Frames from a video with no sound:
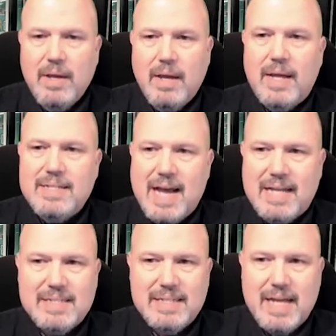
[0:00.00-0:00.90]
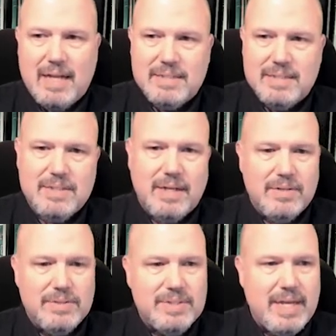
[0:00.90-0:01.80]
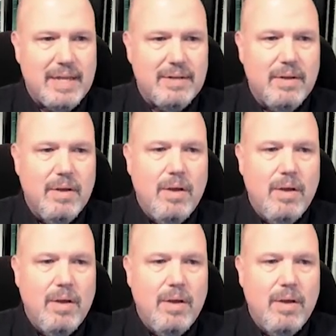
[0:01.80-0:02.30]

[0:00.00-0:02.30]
a task analysis to understand